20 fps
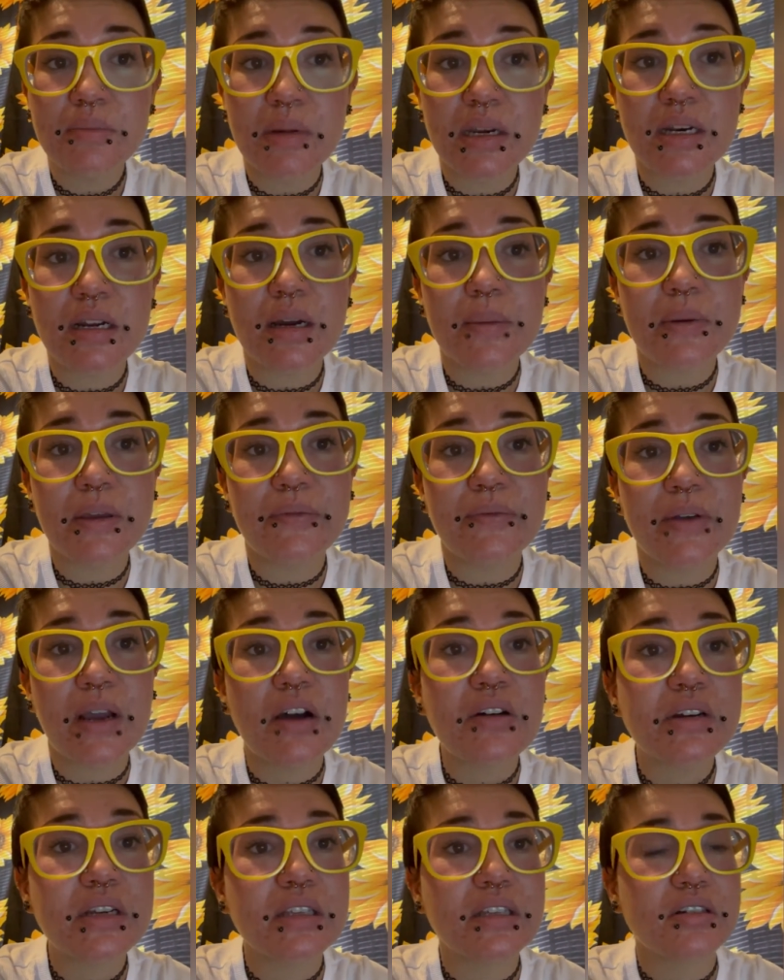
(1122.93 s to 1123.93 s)
may not be
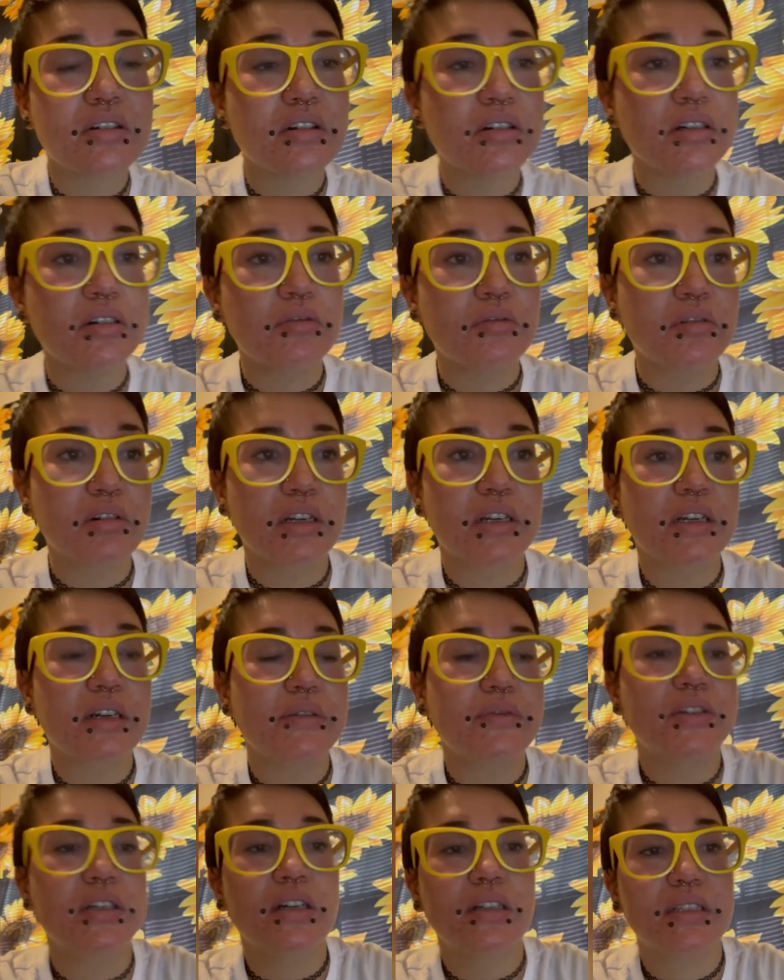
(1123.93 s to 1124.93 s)
found in the target organ
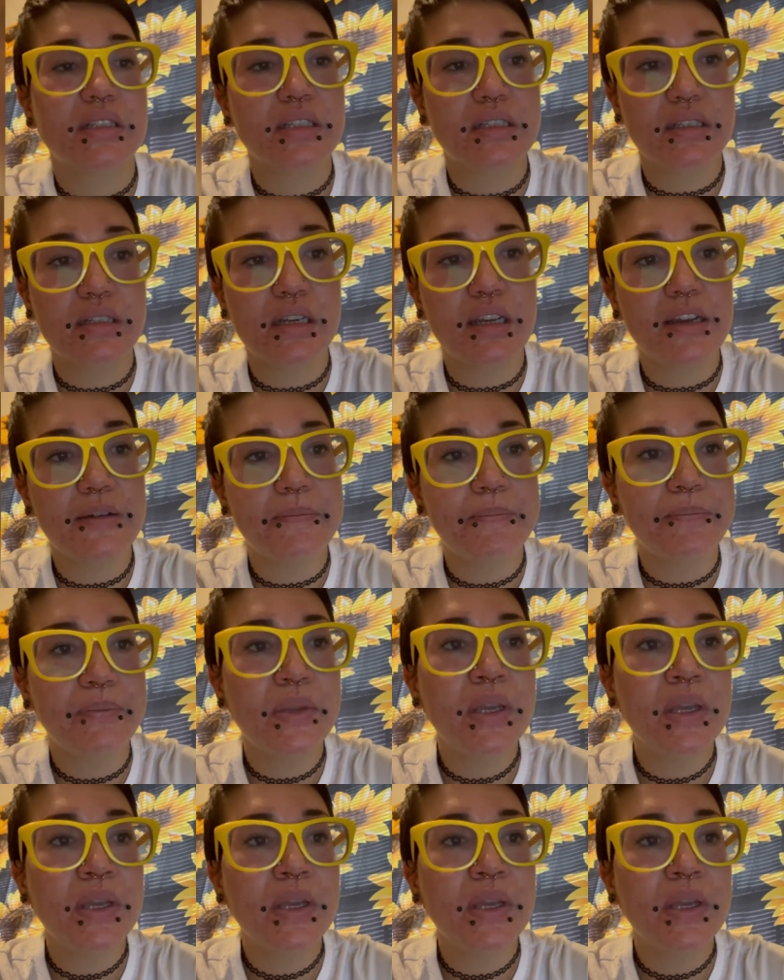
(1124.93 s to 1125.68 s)
of toxicity.